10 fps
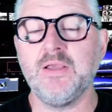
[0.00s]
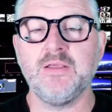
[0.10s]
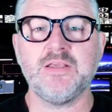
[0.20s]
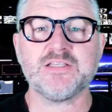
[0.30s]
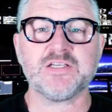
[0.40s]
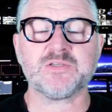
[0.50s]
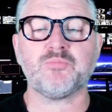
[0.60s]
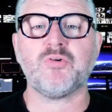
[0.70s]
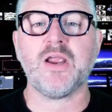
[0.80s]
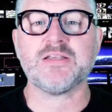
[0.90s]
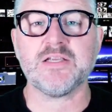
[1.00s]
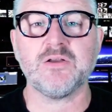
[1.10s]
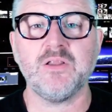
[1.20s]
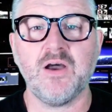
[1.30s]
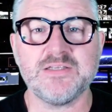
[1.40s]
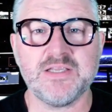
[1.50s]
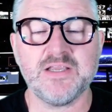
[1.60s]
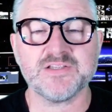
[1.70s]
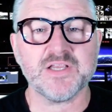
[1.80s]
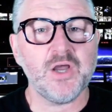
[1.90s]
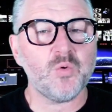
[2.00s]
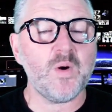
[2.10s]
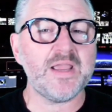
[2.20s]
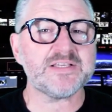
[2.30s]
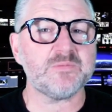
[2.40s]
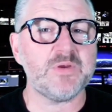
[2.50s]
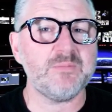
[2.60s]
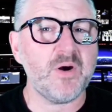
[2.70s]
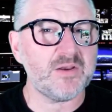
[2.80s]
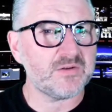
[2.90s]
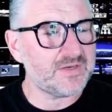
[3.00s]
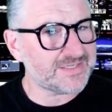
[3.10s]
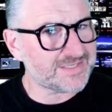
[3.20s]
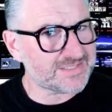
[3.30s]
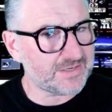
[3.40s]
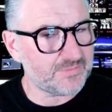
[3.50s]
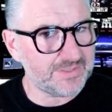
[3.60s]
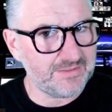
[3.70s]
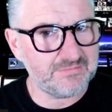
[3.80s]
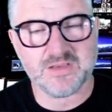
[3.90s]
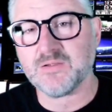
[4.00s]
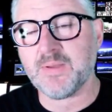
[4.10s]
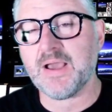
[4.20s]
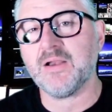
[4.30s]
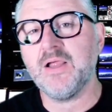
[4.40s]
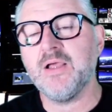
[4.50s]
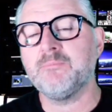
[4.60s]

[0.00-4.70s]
These are just practical ideas, ways that we might not necessarily think about,